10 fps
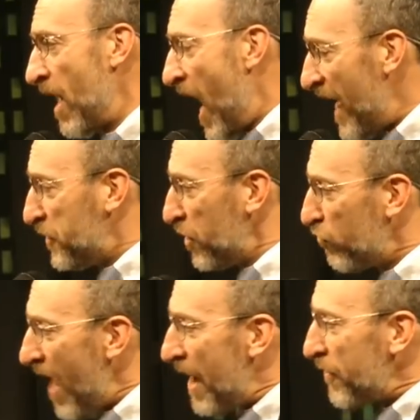I
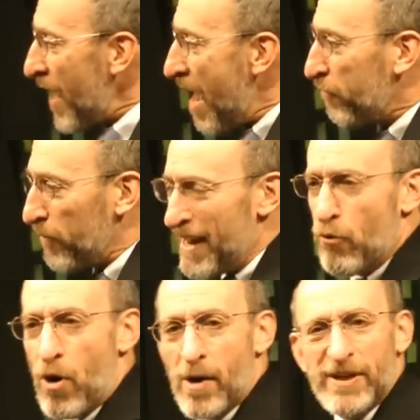should rather have
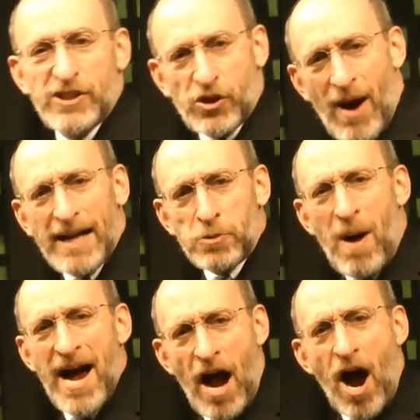ringworm and scratch
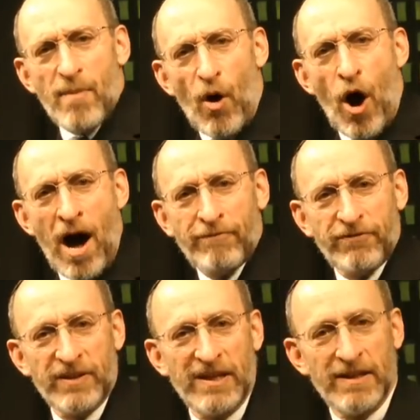my arm
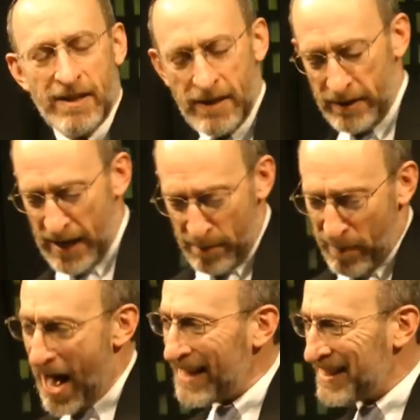off than
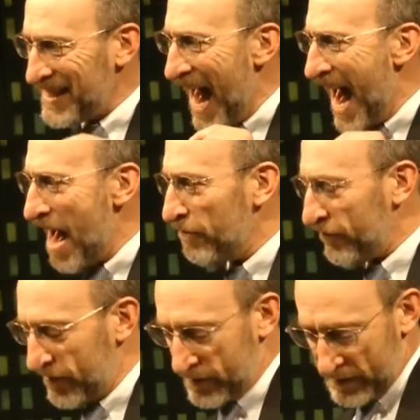buy
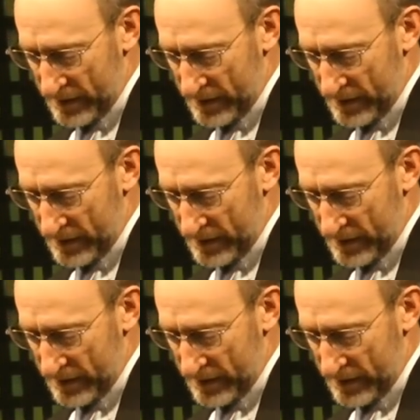salve.